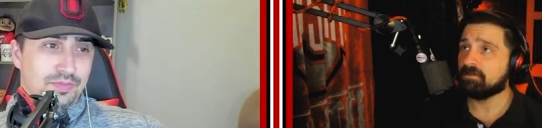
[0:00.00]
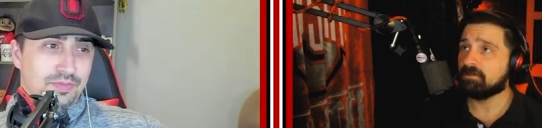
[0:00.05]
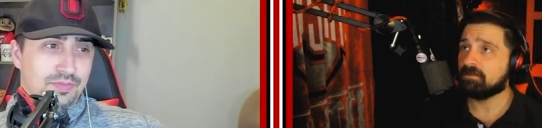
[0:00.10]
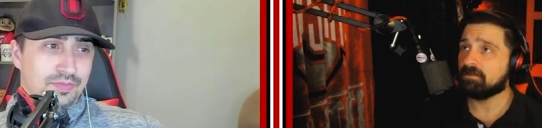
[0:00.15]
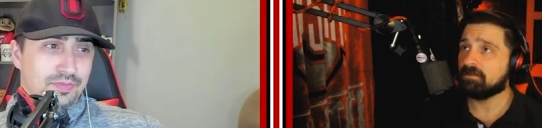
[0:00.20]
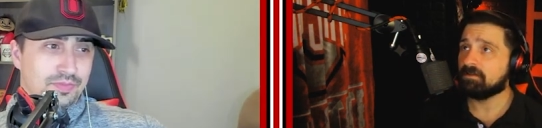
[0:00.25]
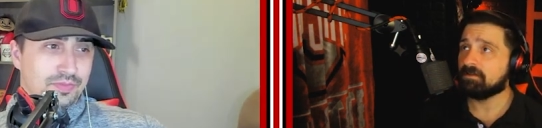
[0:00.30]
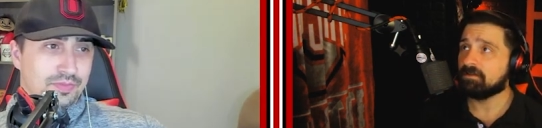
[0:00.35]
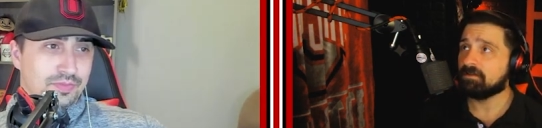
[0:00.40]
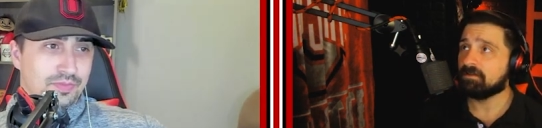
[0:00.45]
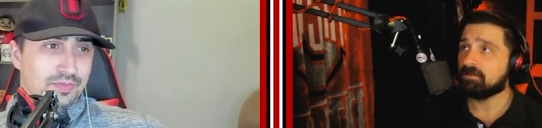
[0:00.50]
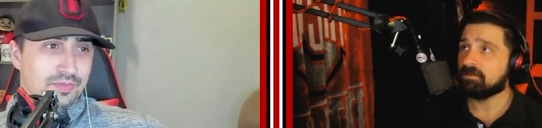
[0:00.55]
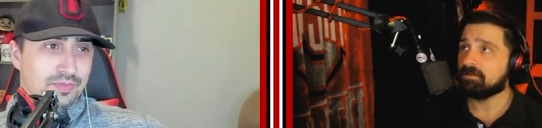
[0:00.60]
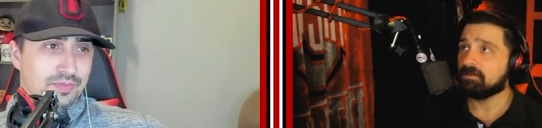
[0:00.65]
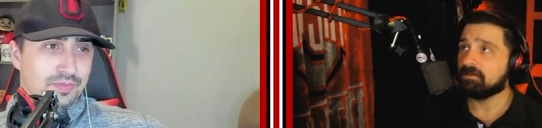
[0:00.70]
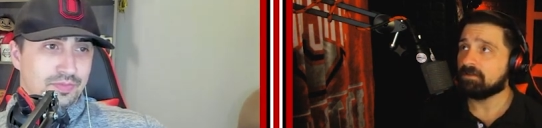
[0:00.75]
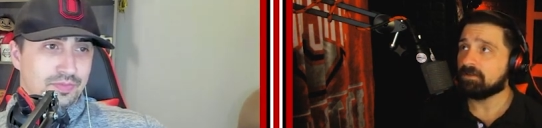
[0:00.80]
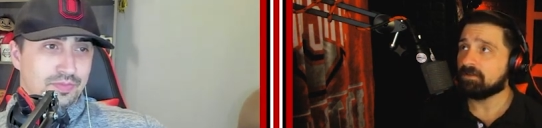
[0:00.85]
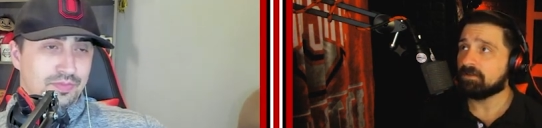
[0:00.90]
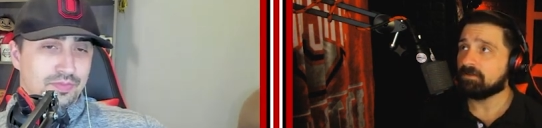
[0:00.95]

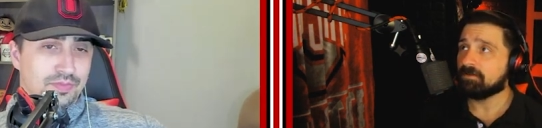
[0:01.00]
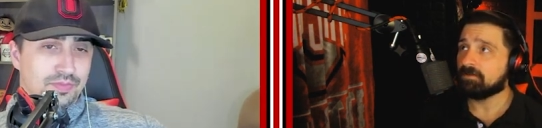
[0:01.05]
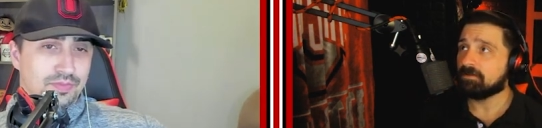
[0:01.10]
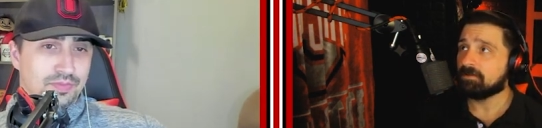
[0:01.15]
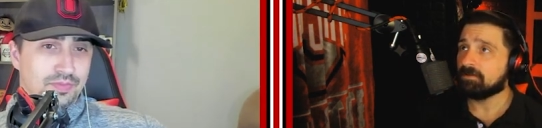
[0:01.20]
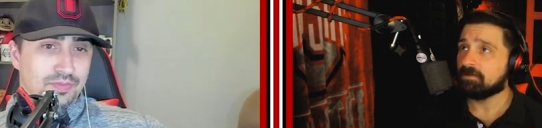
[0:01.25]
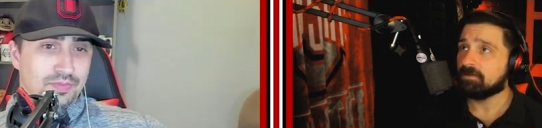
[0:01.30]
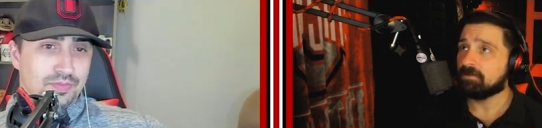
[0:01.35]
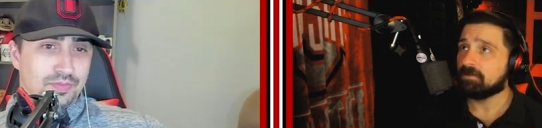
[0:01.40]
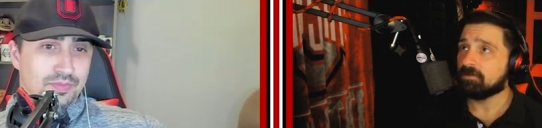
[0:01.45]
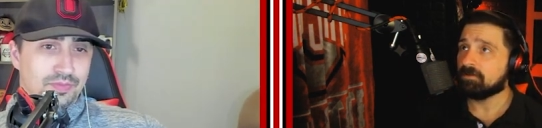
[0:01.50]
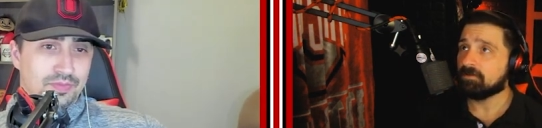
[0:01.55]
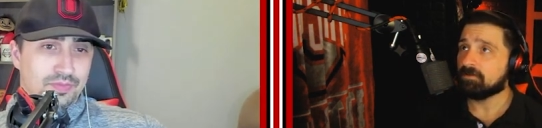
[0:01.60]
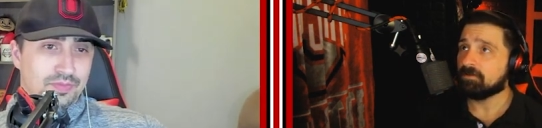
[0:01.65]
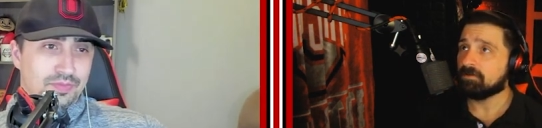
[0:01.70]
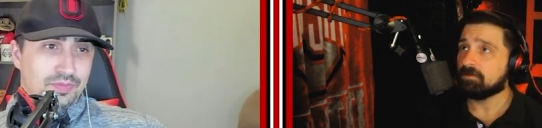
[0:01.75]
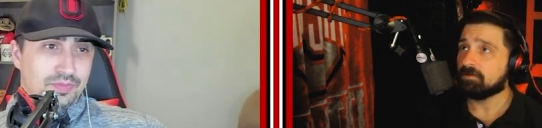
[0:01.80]
Nothing is said.